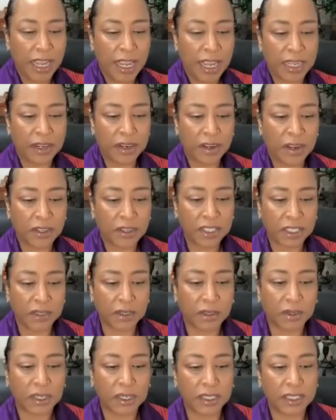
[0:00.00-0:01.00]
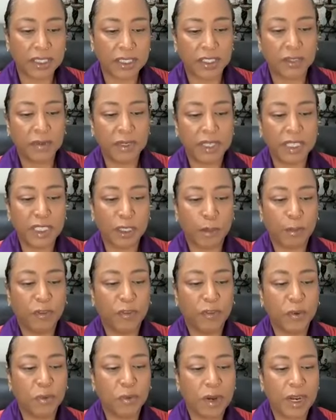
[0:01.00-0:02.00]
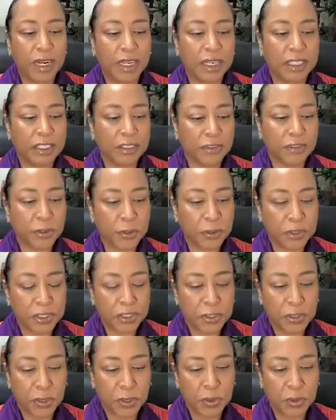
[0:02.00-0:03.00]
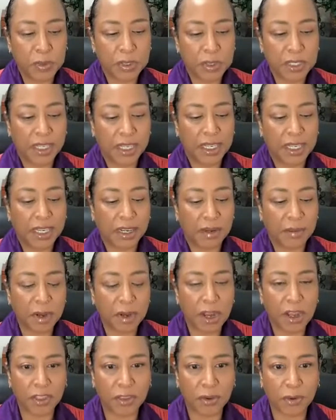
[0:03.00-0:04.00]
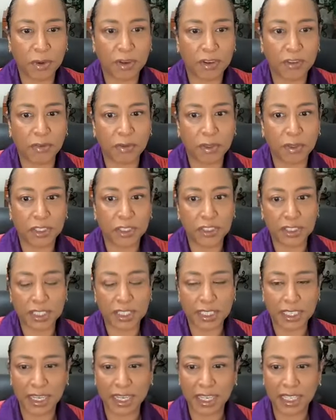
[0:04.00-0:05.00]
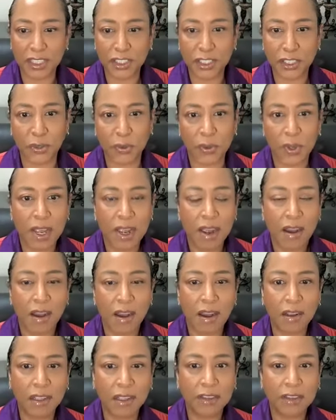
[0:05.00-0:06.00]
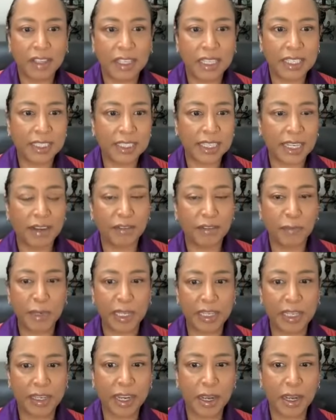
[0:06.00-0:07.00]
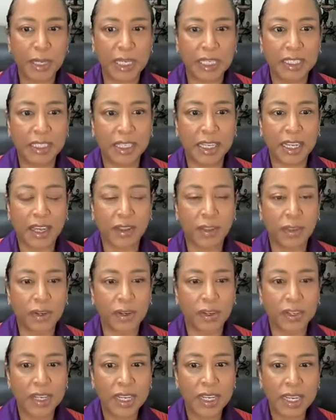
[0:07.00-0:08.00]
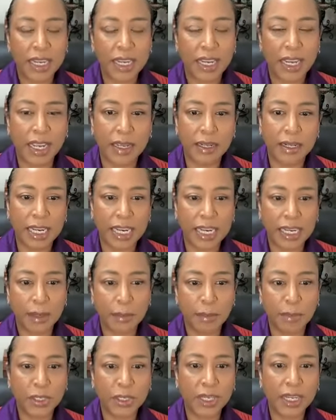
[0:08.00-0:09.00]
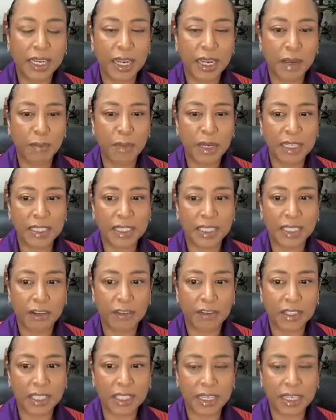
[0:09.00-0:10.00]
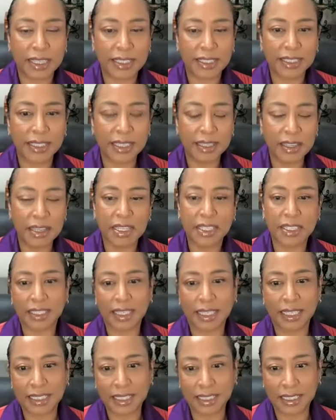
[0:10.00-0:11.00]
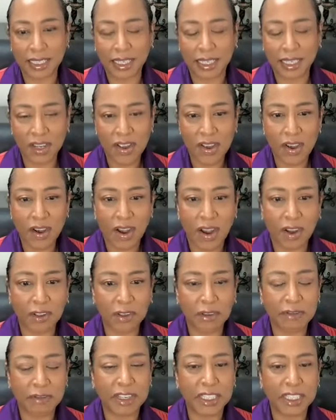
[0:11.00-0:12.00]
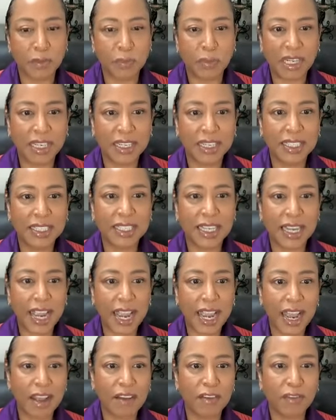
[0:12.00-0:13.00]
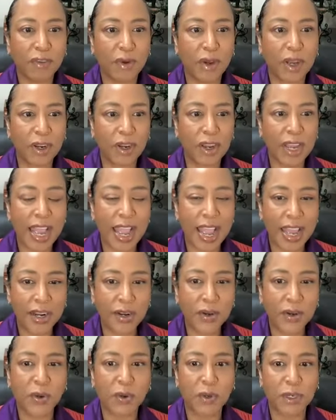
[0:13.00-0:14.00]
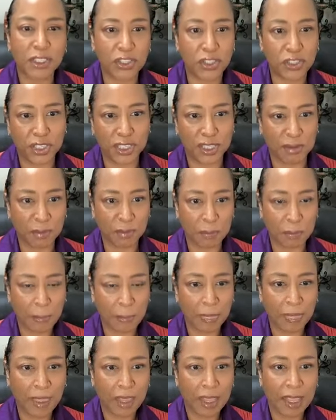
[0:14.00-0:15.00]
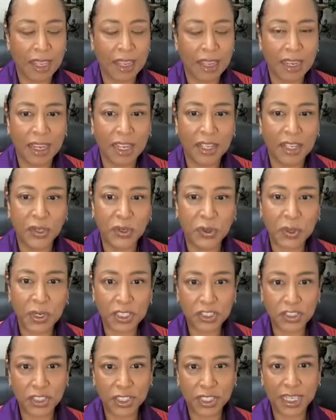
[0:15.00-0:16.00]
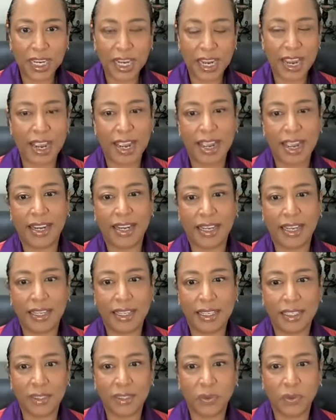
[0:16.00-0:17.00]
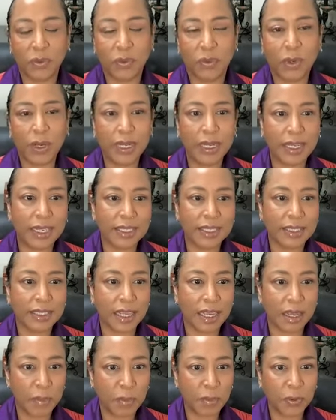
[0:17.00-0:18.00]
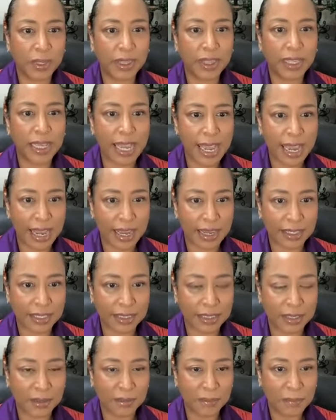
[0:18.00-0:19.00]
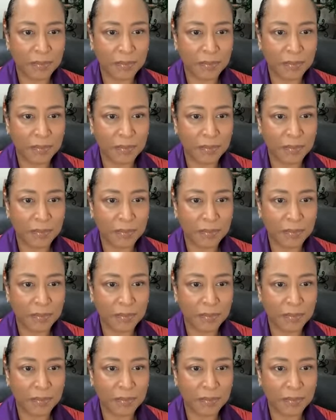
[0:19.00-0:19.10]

And also considering some of the writings of Ernest Holmes, the um, author of Religious Science. So all of these have been coming together and, and I'm looking at myself to, as synthesizing all of this because I have I've had a question and the question I had is, what is up with the ask?